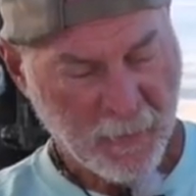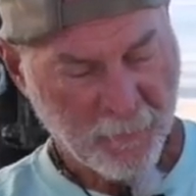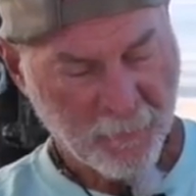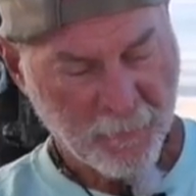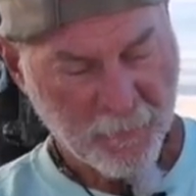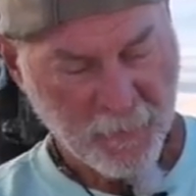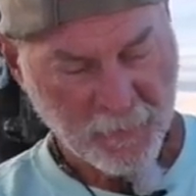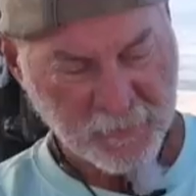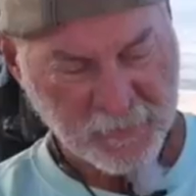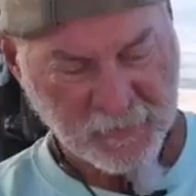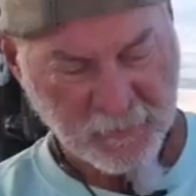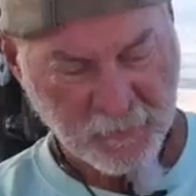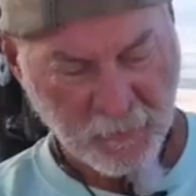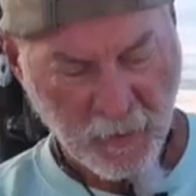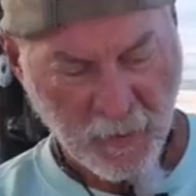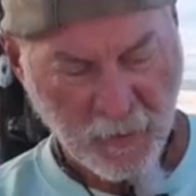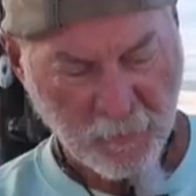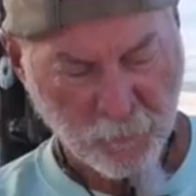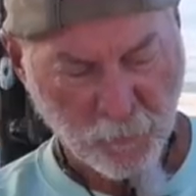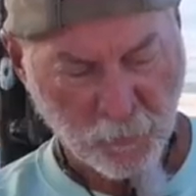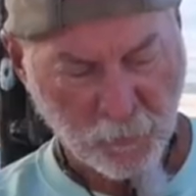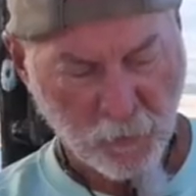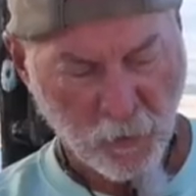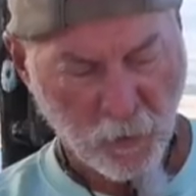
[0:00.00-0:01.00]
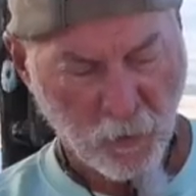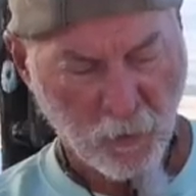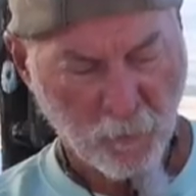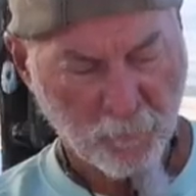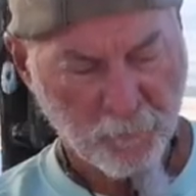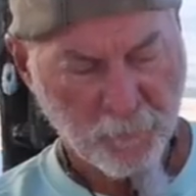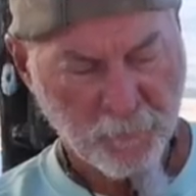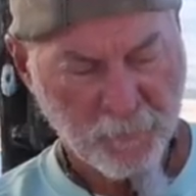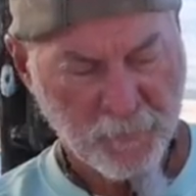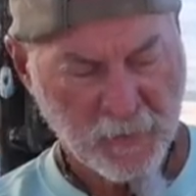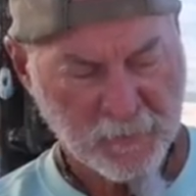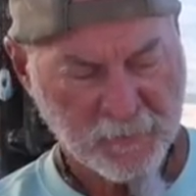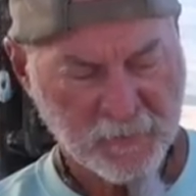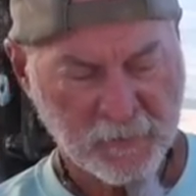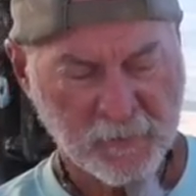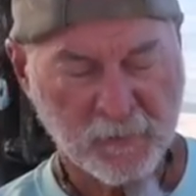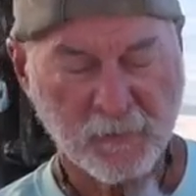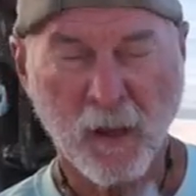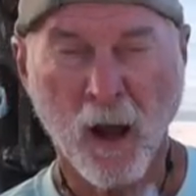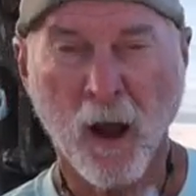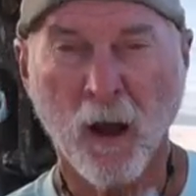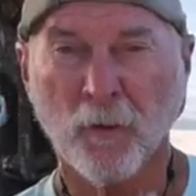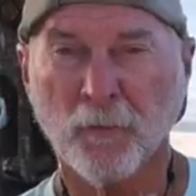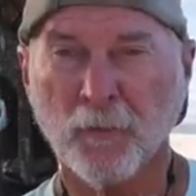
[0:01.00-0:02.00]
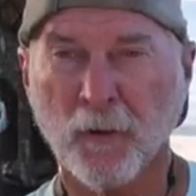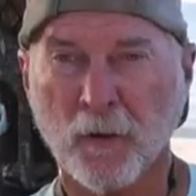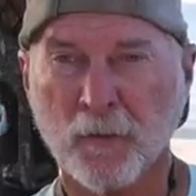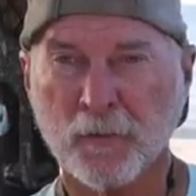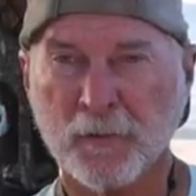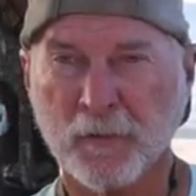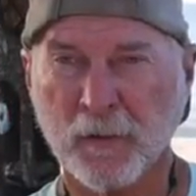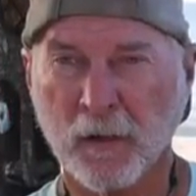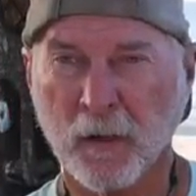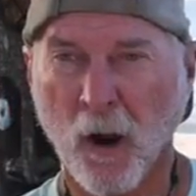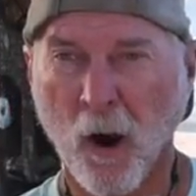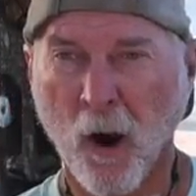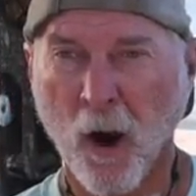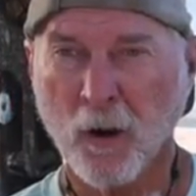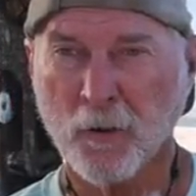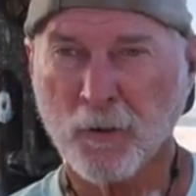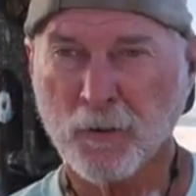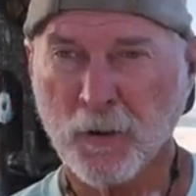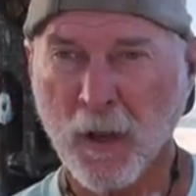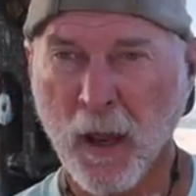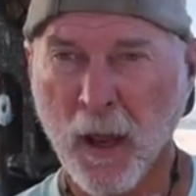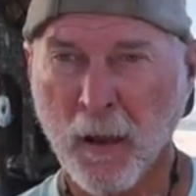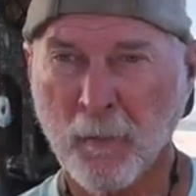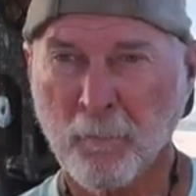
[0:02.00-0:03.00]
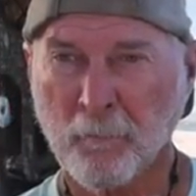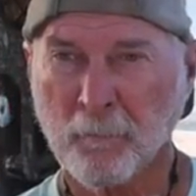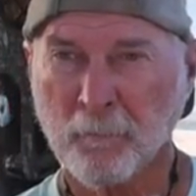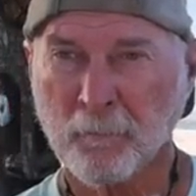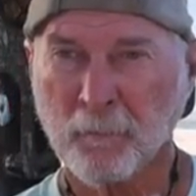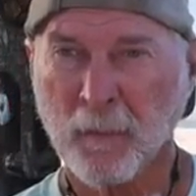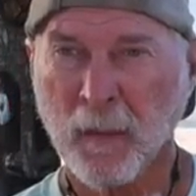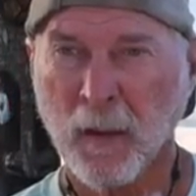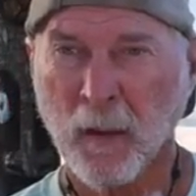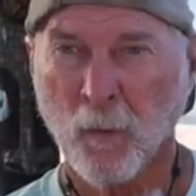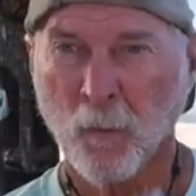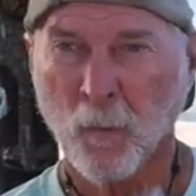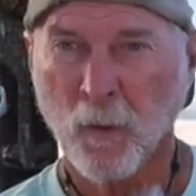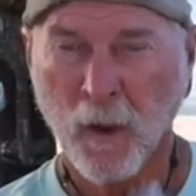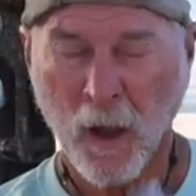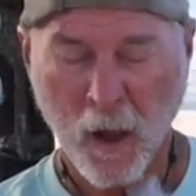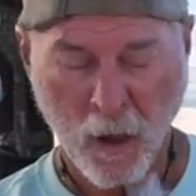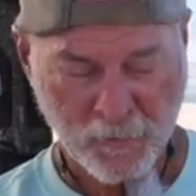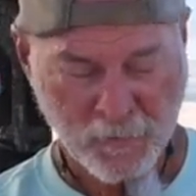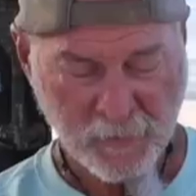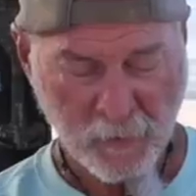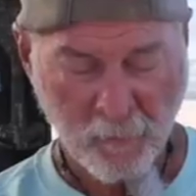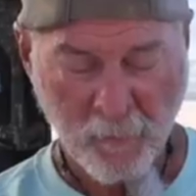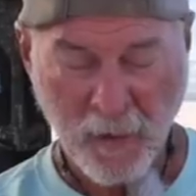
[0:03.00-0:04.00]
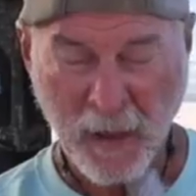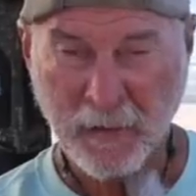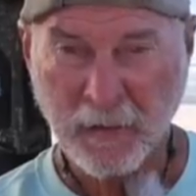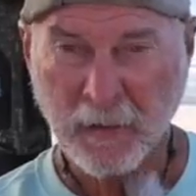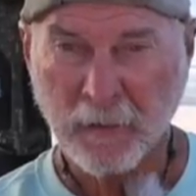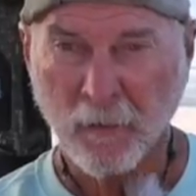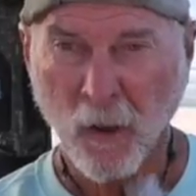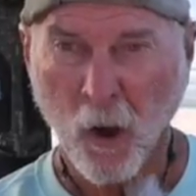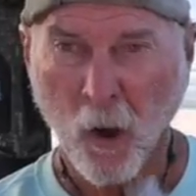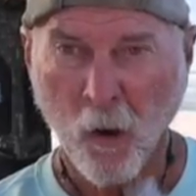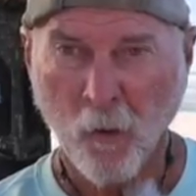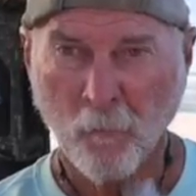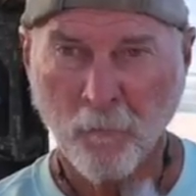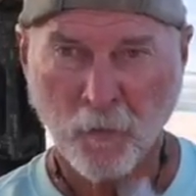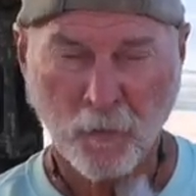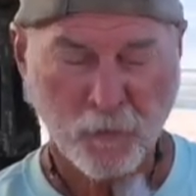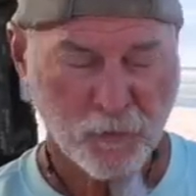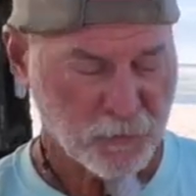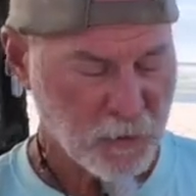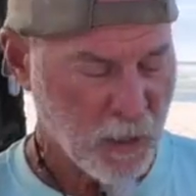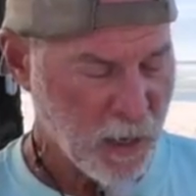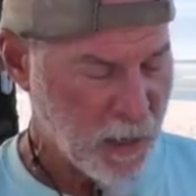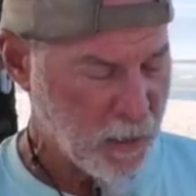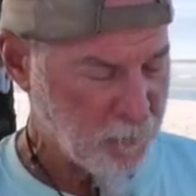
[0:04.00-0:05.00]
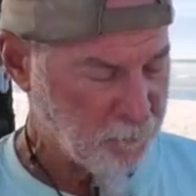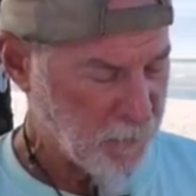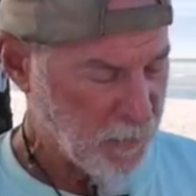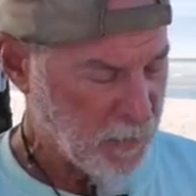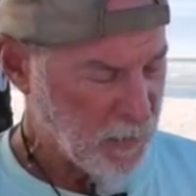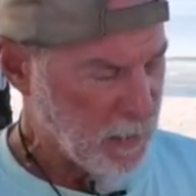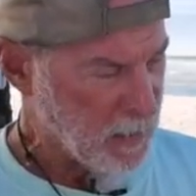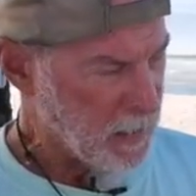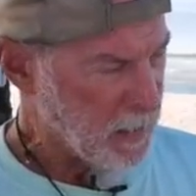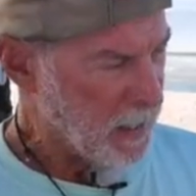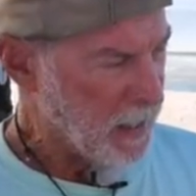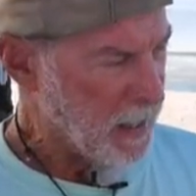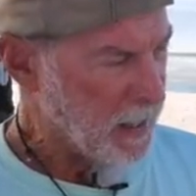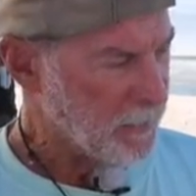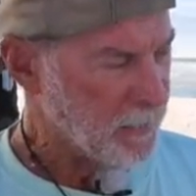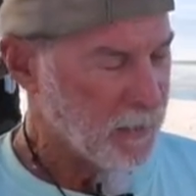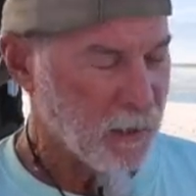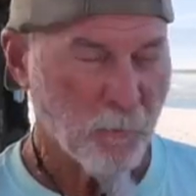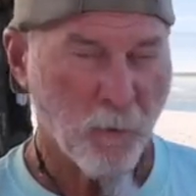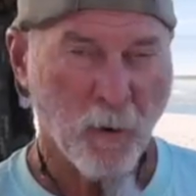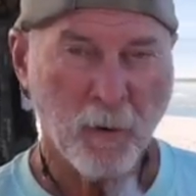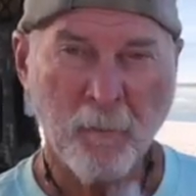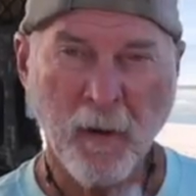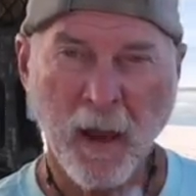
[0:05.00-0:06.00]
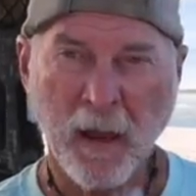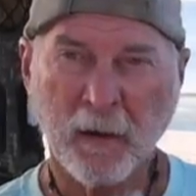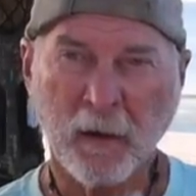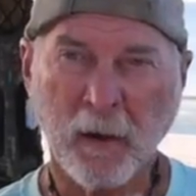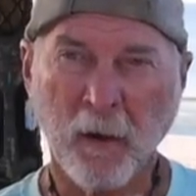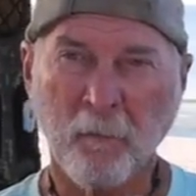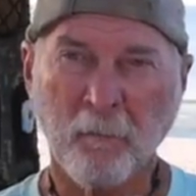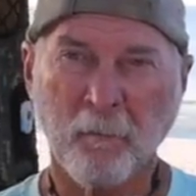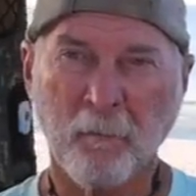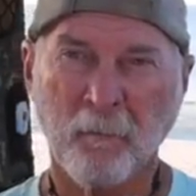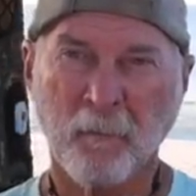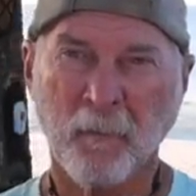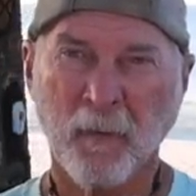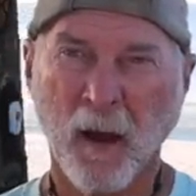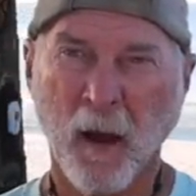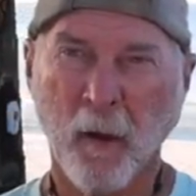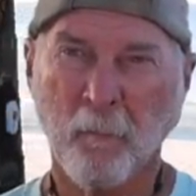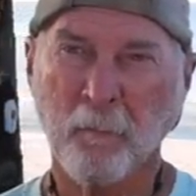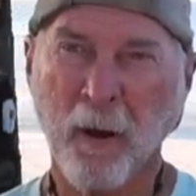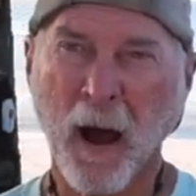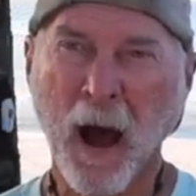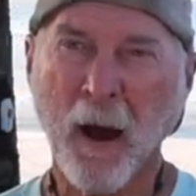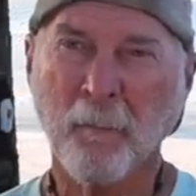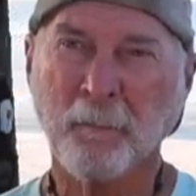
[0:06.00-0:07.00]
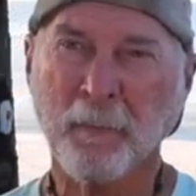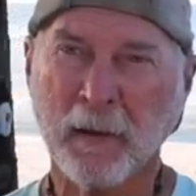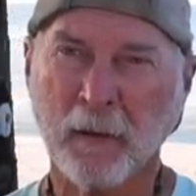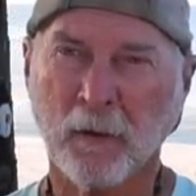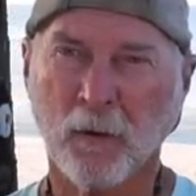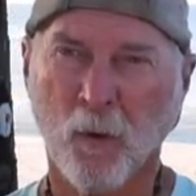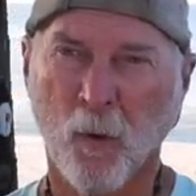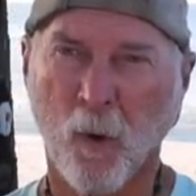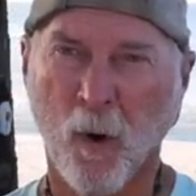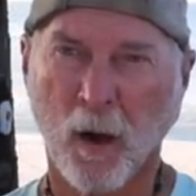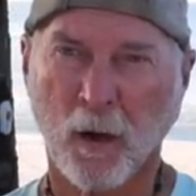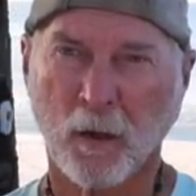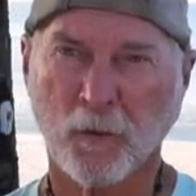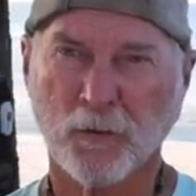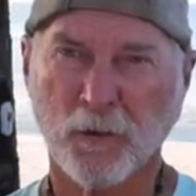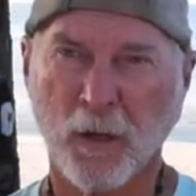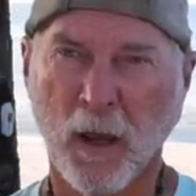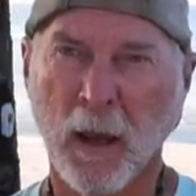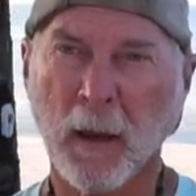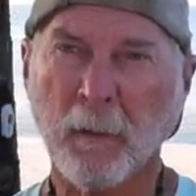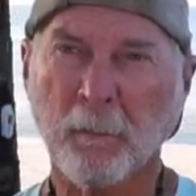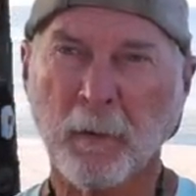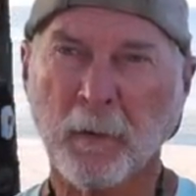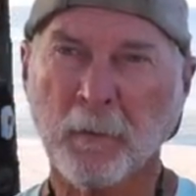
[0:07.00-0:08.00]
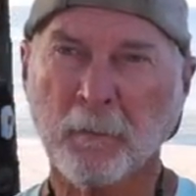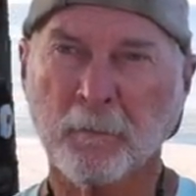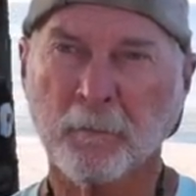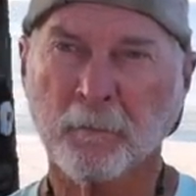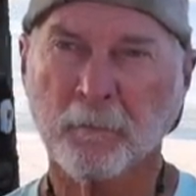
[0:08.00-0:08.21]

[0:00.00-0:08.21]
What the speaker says: The cylindrical, this is called your cigar shape. We also make an oval shape, and then we make a popping cork shape.